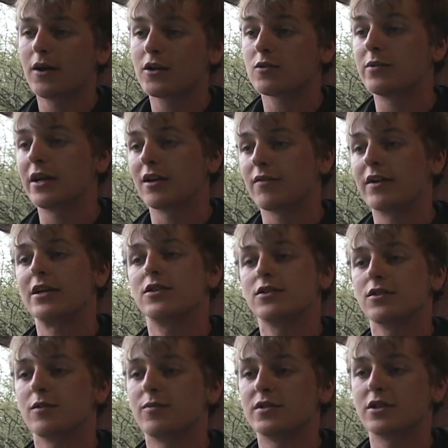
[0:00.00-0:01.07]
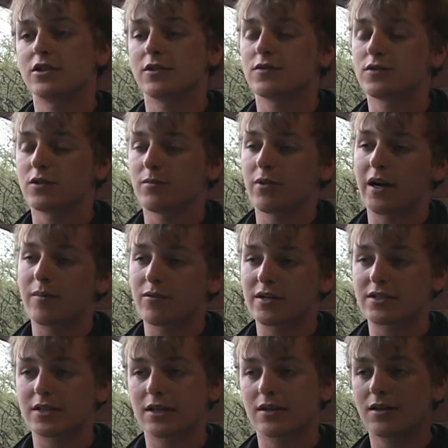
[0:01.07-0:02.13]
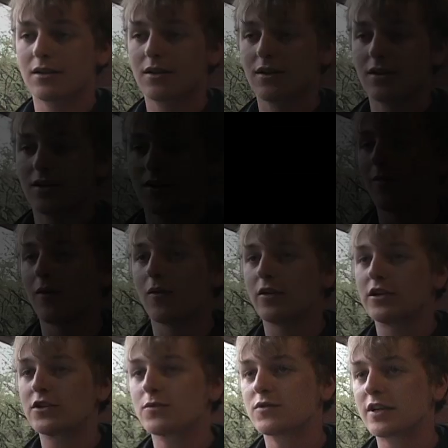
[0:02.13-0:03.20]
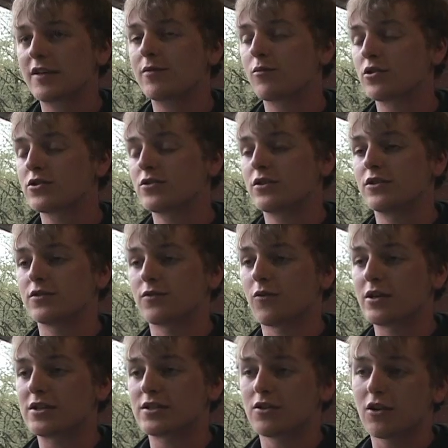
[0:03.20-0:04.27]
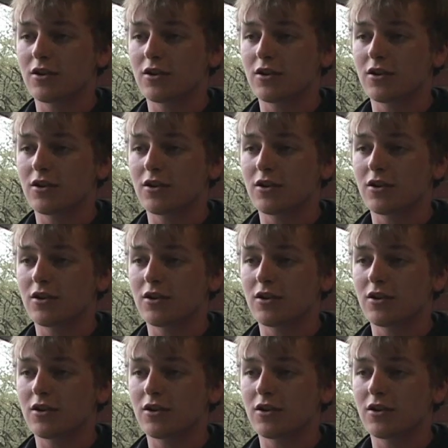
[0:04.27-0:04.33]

to be elevated to the position of student body president. In terms of giving more student unions a voice,